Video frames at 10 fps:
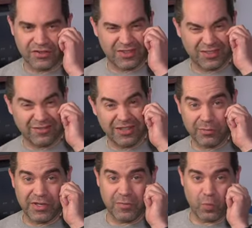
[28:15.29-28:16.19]
is a little
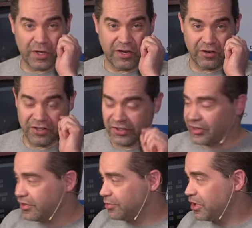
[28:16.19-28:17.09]
bit weird, and this
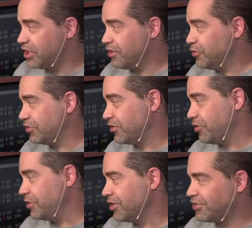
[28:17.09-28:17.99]
takes some getting used
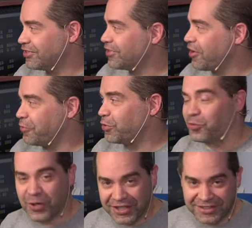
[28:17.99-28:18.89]
to. It doesn't start with
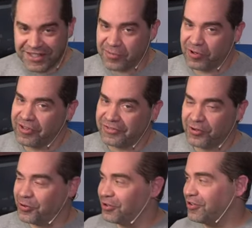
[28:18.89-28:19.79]
one in the upper left
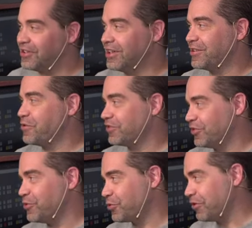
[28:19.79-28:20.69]
corner and then go to
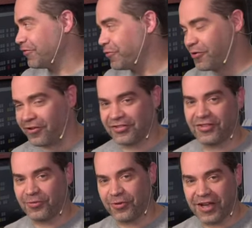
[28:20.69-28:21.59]
two, three, four to
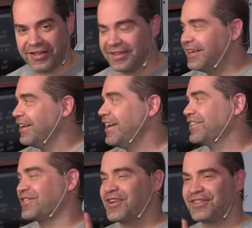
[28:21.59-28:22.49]
the right. It
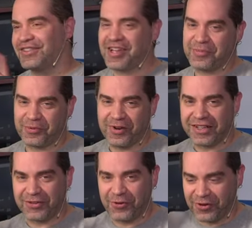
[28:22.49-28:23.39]
starts in the upper right
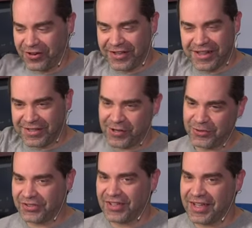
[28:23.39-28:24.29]
corner and then
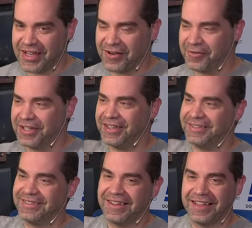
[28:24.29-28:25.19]
goes down and
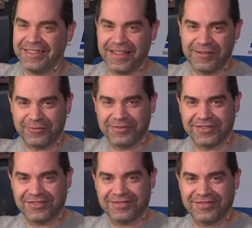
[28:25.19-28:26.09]
then
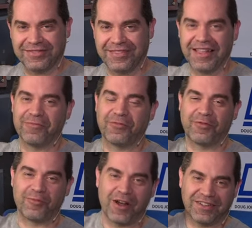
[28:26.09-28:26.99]
then
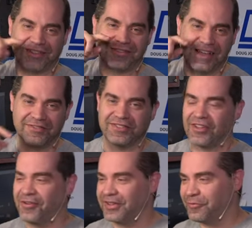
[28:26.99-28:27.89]
from right to left.
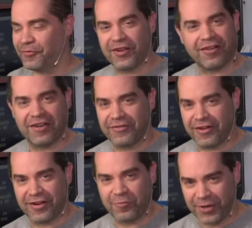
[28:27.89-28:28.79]
So it's very,
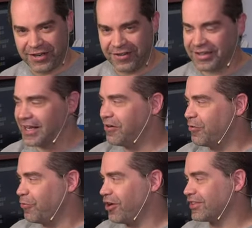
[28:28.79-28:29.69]
very weird in how it
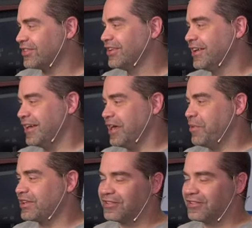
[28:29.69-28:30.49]
works. It makes it